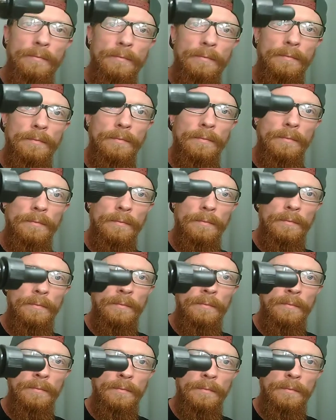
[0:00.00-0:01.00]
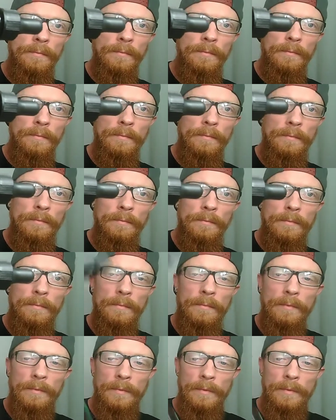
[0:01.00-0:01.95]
Nobody speaks.